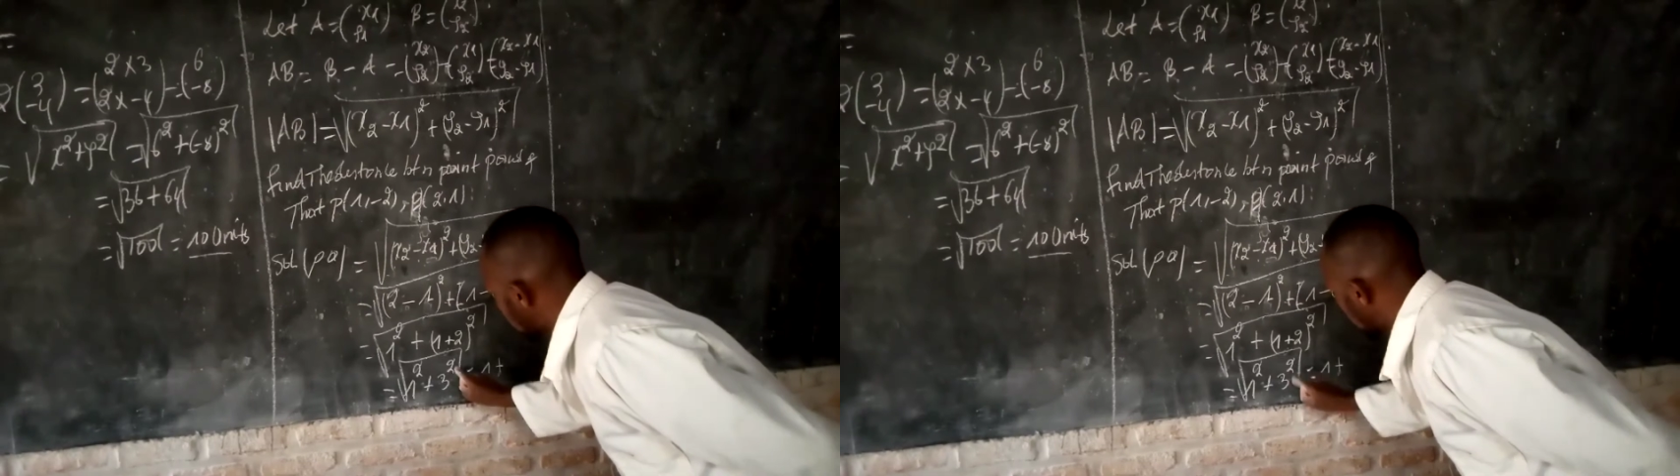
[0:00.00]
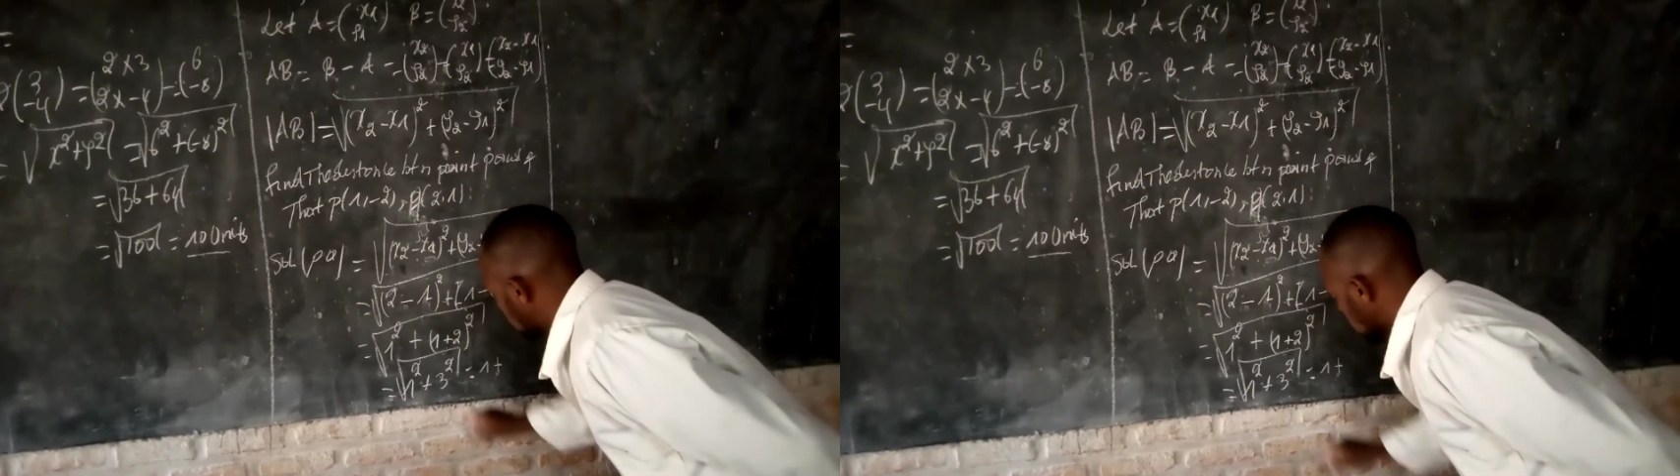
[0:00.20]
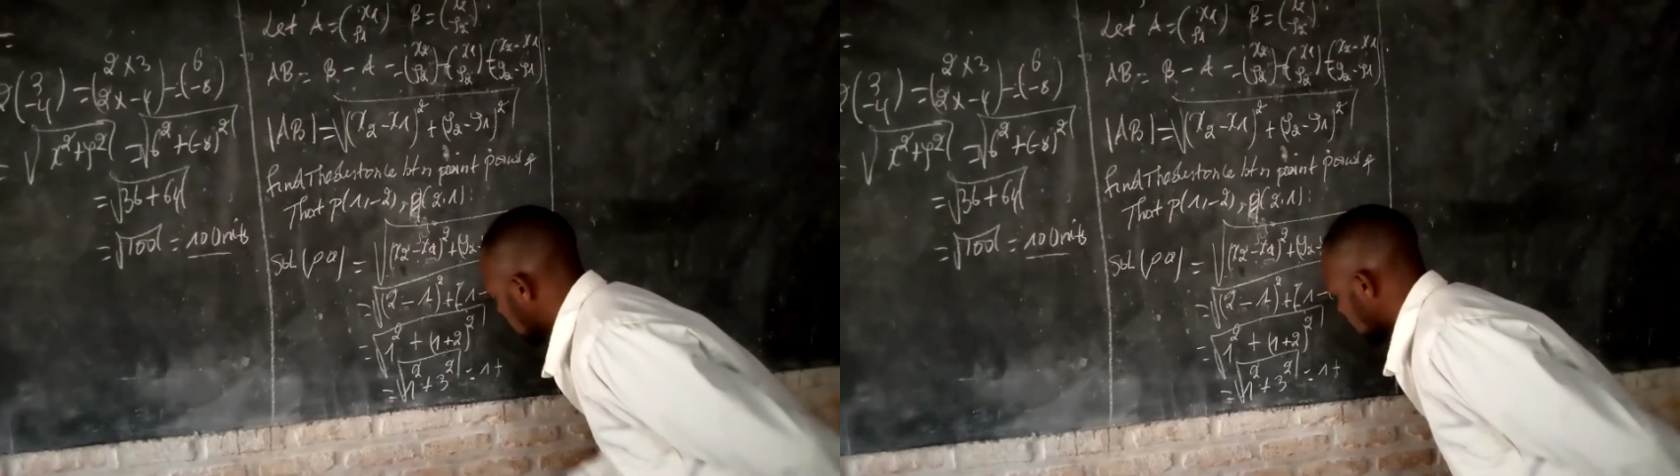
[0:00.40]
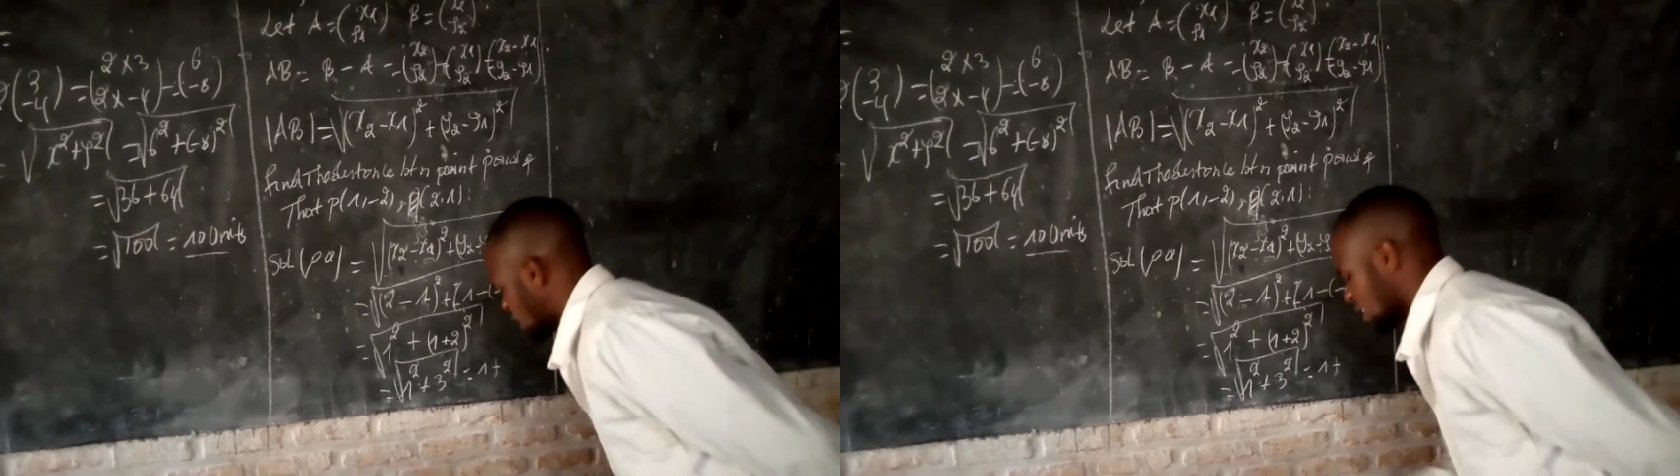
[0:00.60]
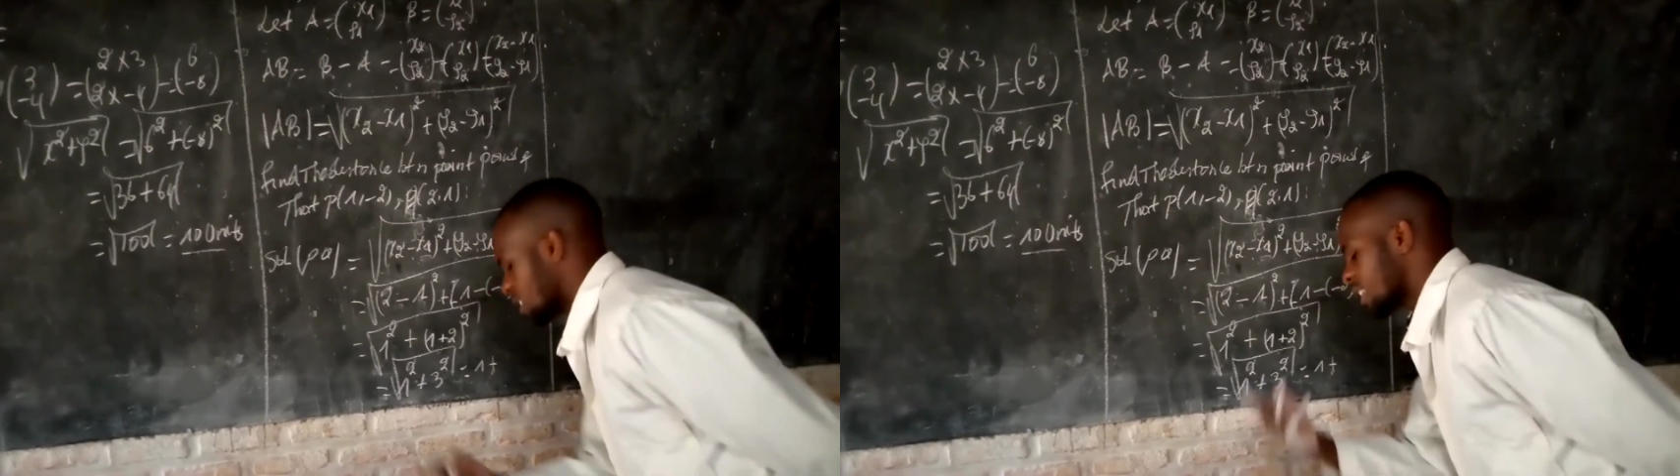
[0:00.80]
power 2 means
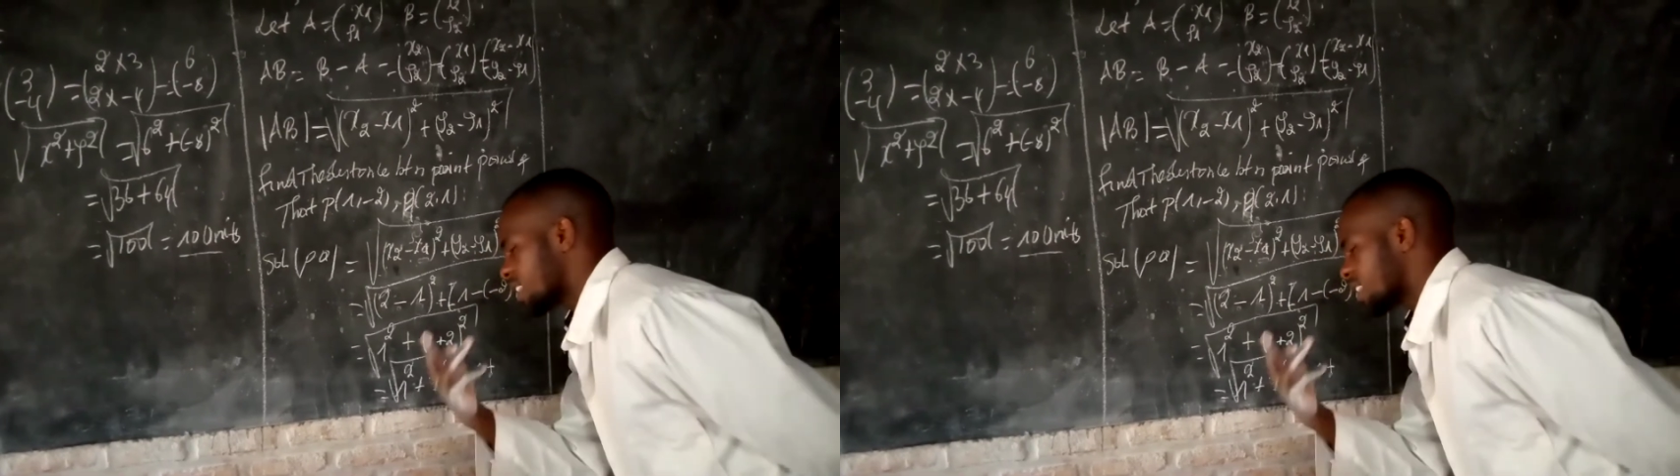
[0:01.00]
that is